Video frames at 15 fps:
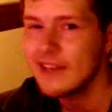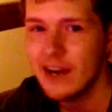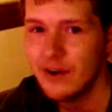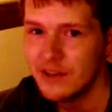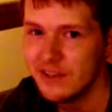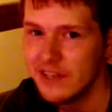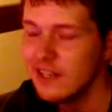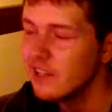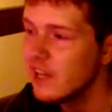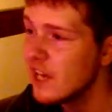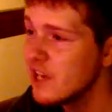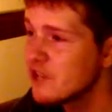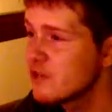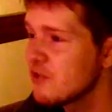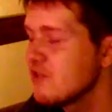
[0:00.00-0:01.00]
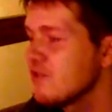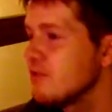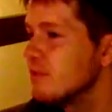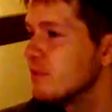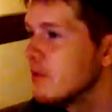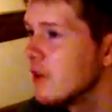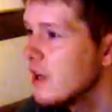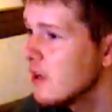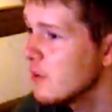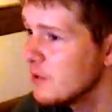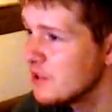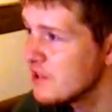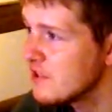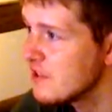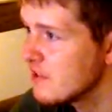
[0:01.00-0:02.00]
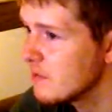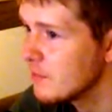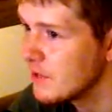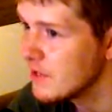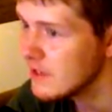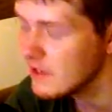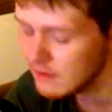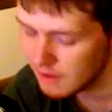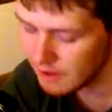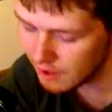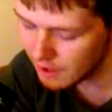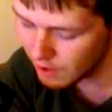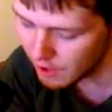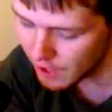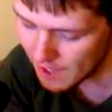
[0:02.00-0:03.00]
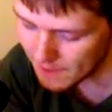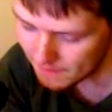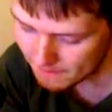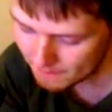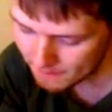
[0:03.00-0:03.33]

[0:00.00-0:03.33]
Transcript: guaranteed a large crystal, which is disappointing. Alright.